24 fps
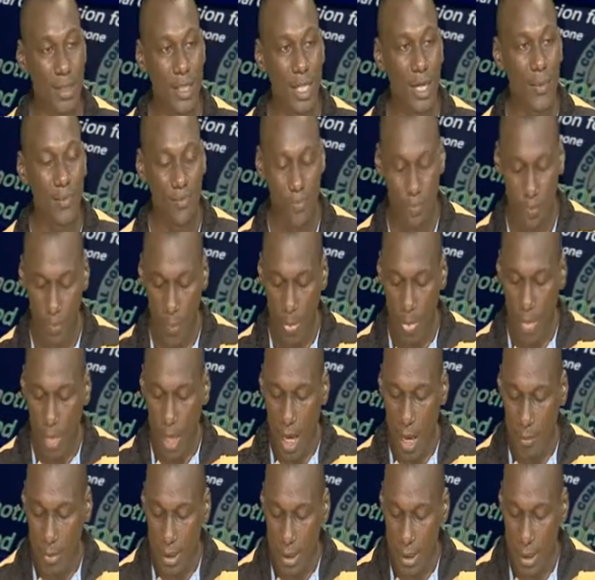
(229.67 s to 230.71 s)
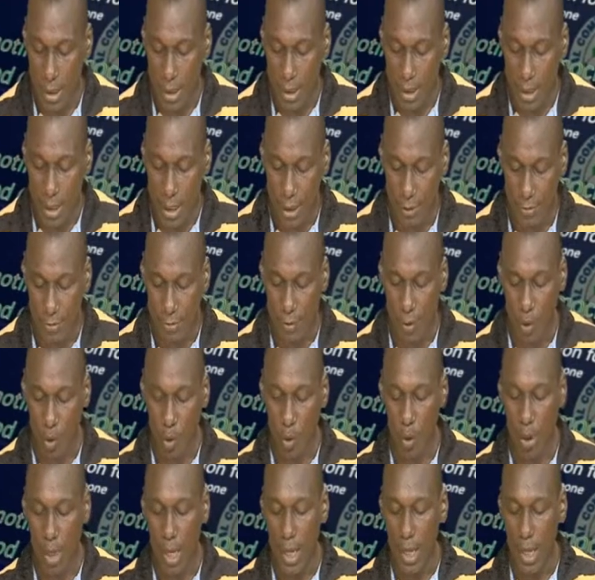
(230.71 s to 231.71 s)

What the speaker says: need for